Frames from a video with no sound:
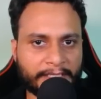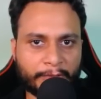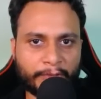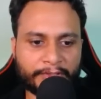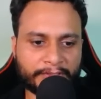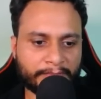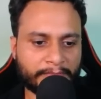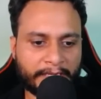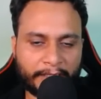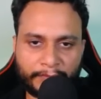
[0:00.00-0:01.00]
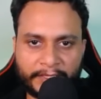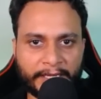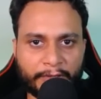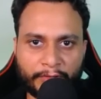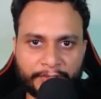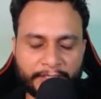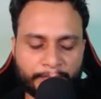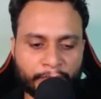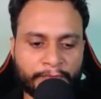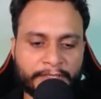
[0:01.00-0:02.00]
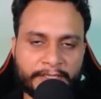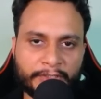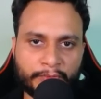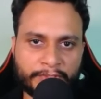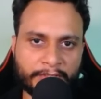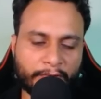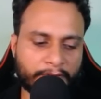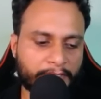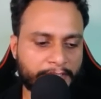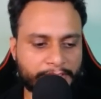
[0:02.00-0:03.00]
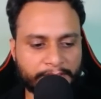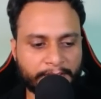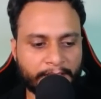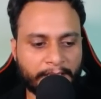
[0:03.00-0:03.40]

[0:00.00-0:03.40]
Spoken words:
algorithm, and we had already proven it using contradiction.